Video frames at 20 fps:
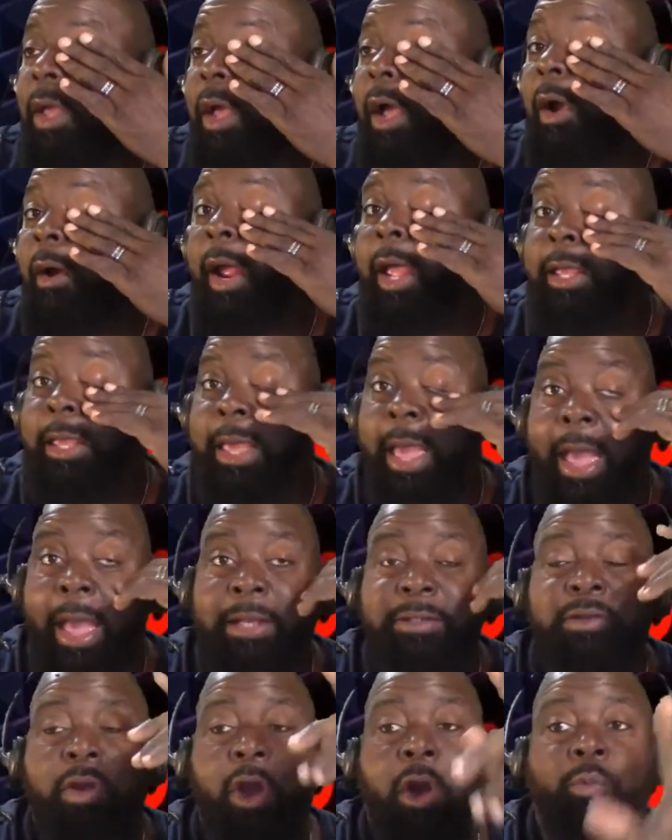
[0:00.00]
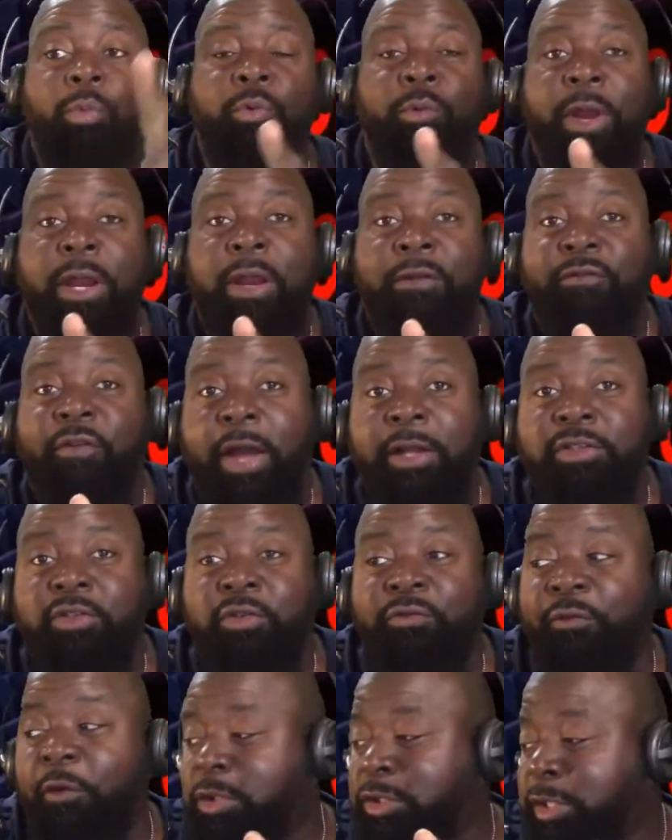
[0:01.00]
All right, guys. Are we ready for our
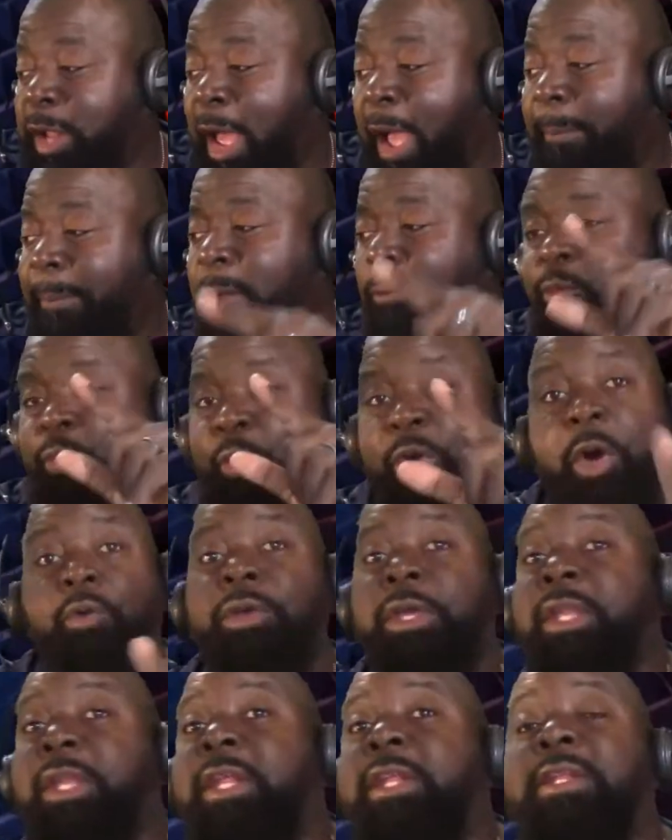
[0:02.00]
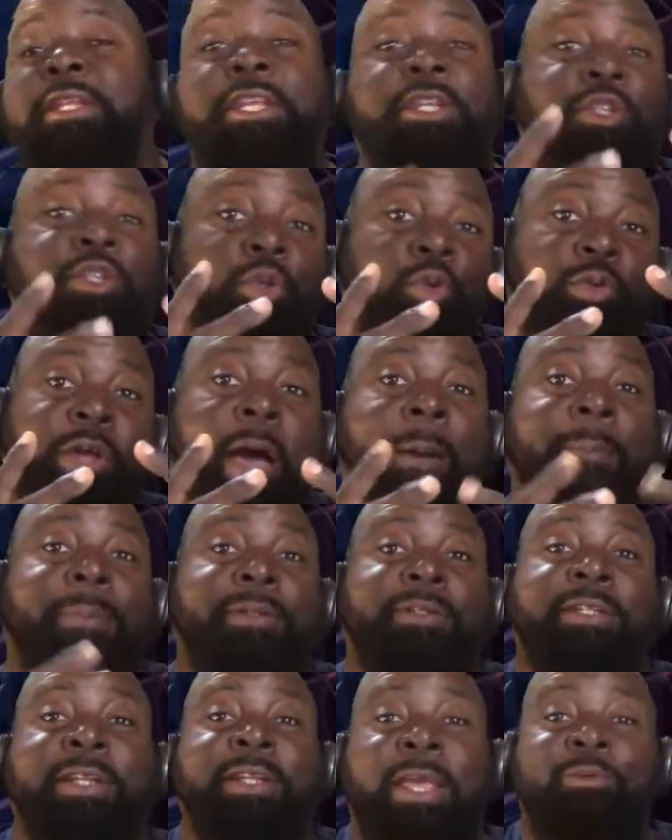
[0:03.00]
first topic? We're going to get into these two
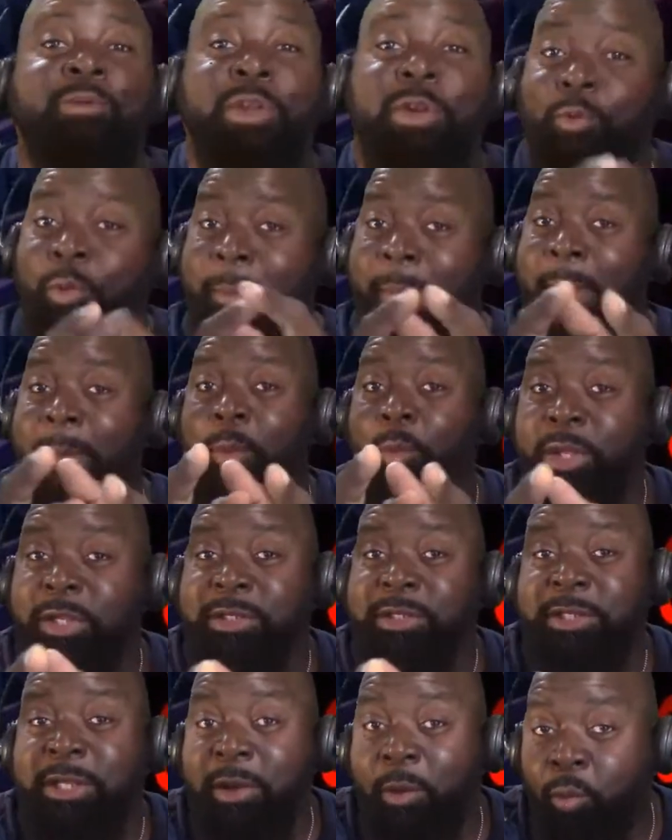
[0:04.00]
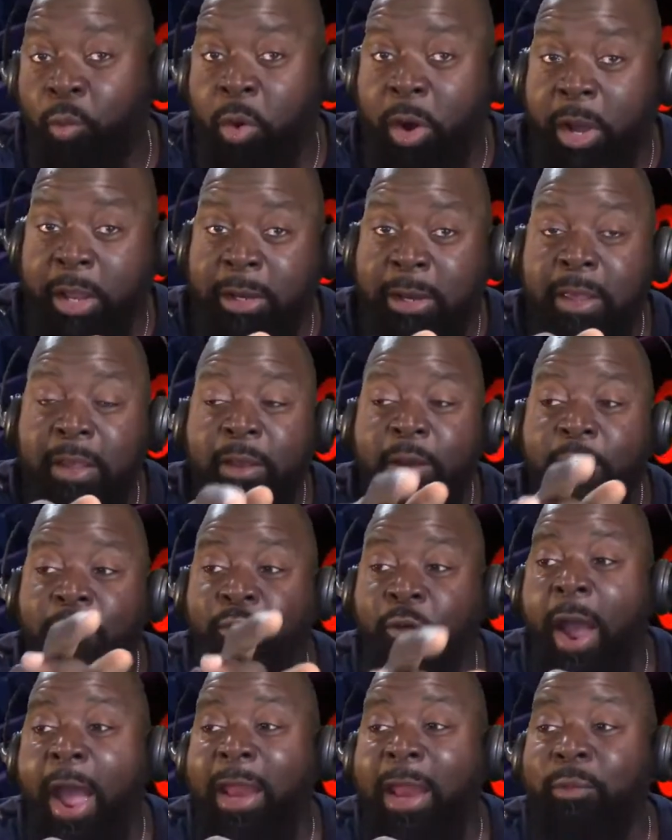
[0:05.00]
topics today. Remember, we skipped one
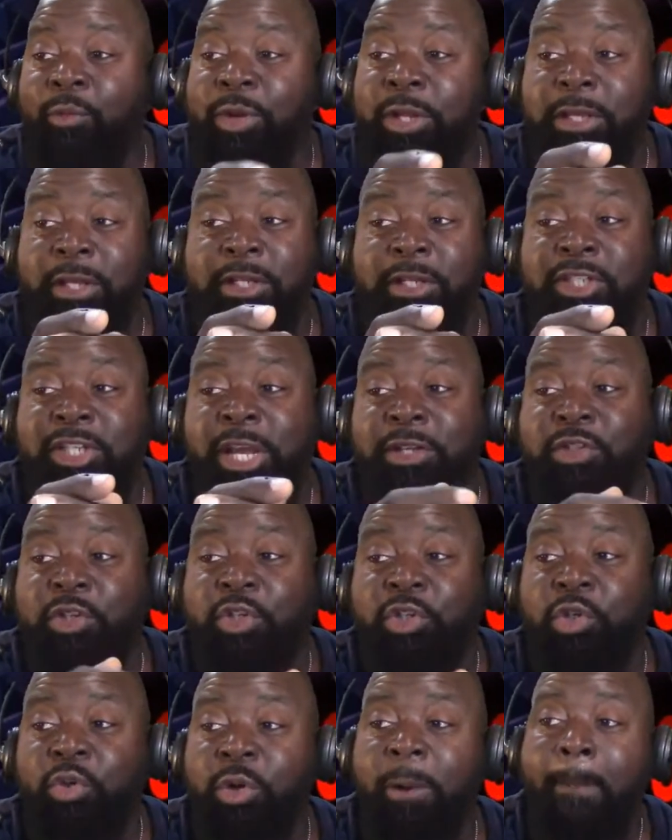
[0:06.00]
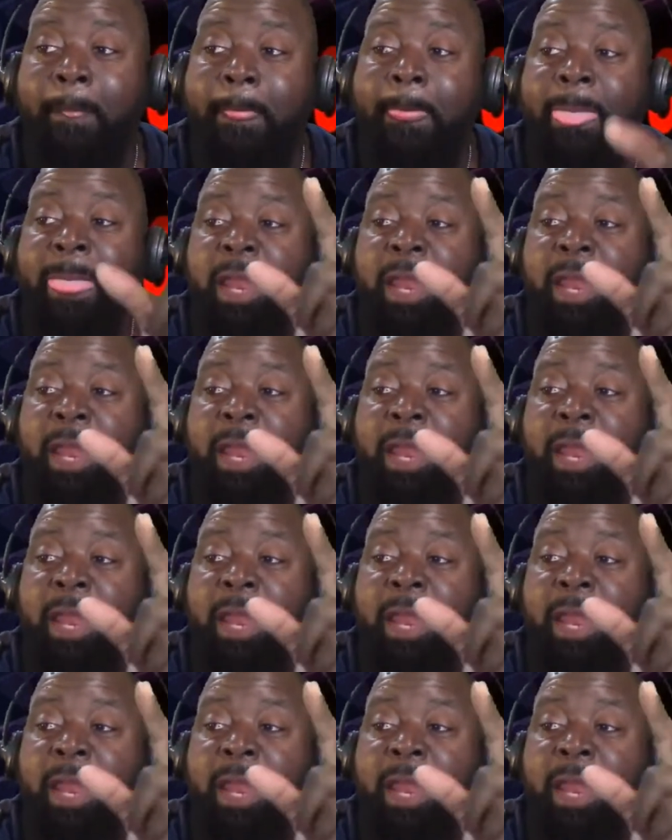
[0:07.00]
Friday. We didn't get a chance to do it.